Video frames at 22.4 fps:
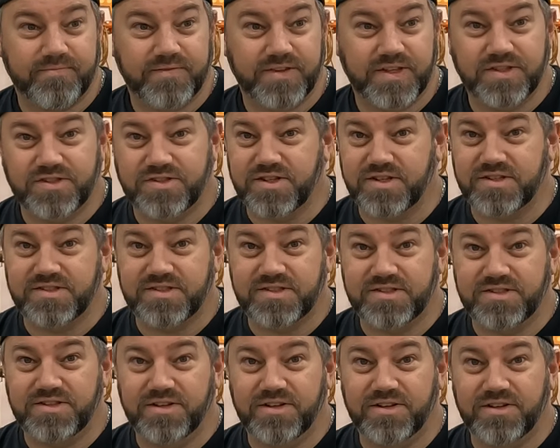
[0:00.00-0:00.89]
is just
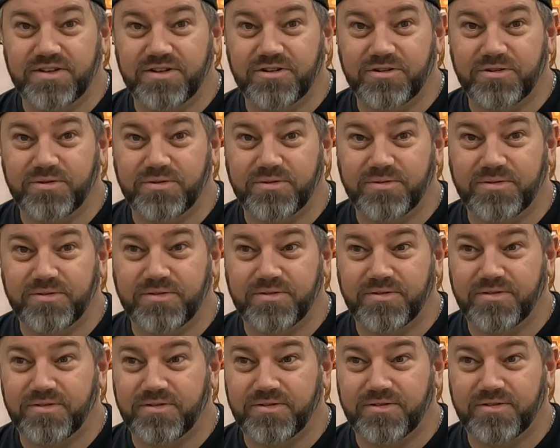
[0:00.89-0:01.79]
as good or
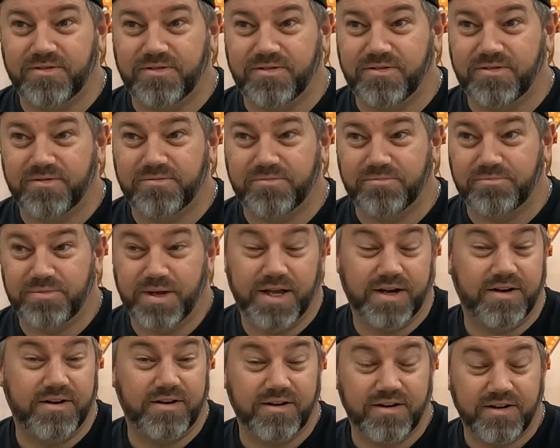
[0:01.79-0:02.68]

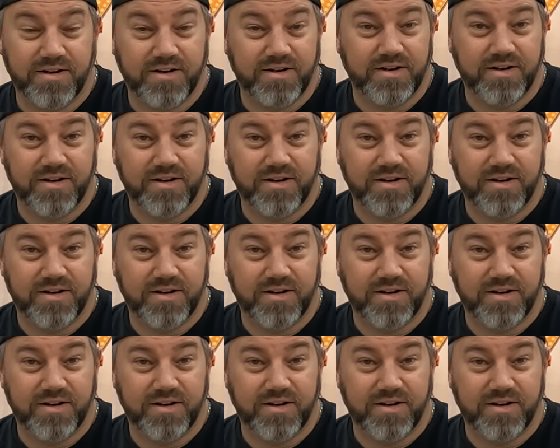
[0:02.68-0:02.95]
better,